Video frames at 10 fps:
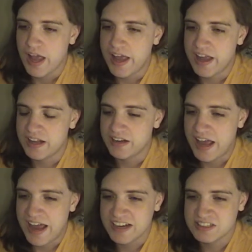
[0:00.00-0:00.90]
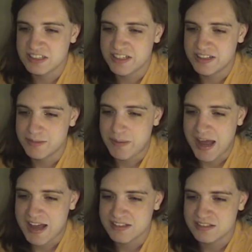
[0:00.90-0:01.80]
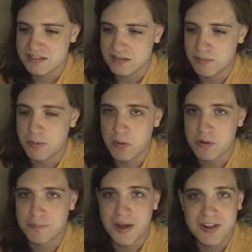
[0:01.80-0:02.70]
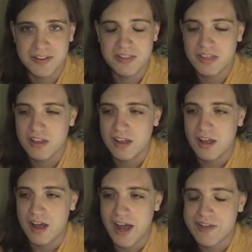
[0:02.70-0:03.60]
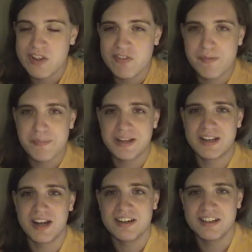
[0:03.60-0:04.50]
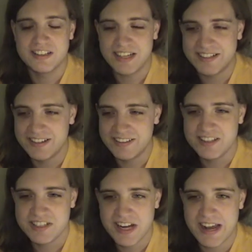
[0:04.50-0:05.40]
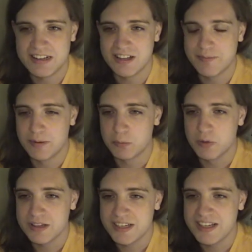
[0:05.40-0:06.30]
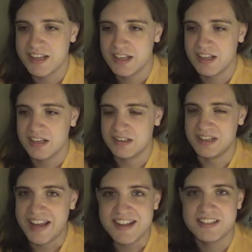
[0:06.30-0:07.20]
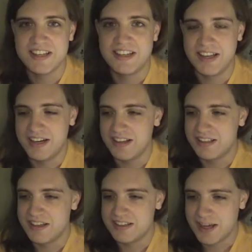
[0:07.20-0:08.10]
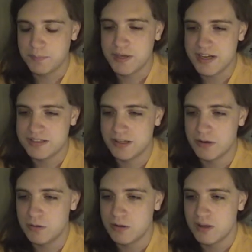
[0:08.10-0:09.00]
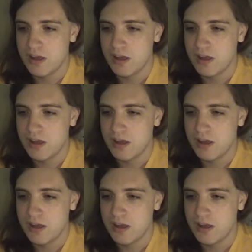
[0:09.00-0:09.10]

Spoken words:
and actually in the past about a month I've even been kind of neglecting this channel. I've been really lazy getting these updates out,